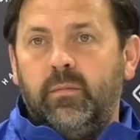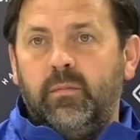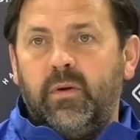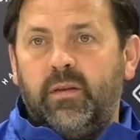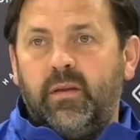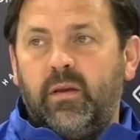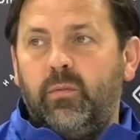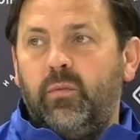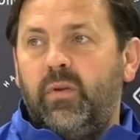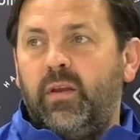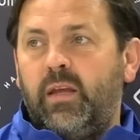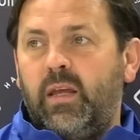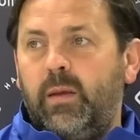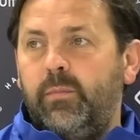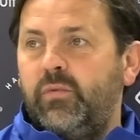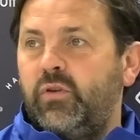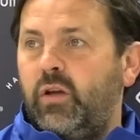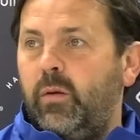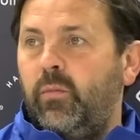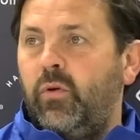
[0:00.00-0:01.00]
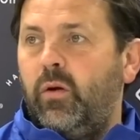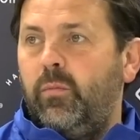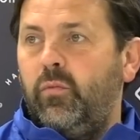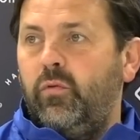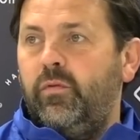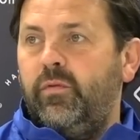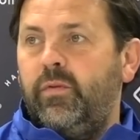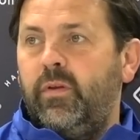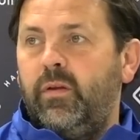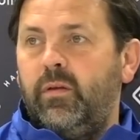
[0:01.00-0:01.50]
I think with the games coming up
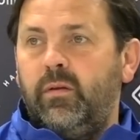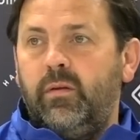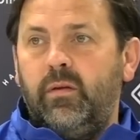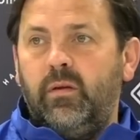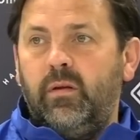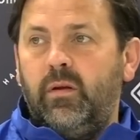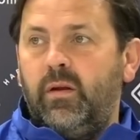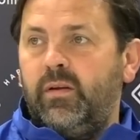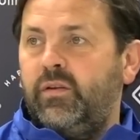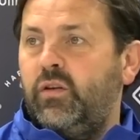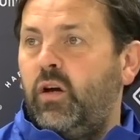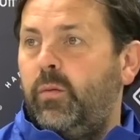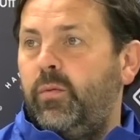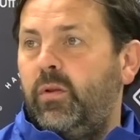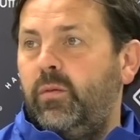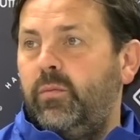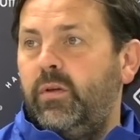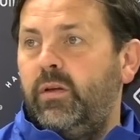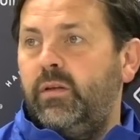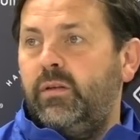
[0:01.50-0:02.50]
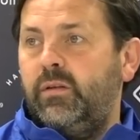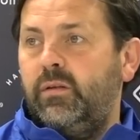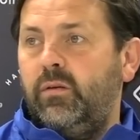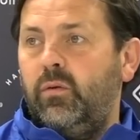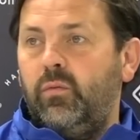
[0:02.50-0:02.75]
over the next couple of weeks,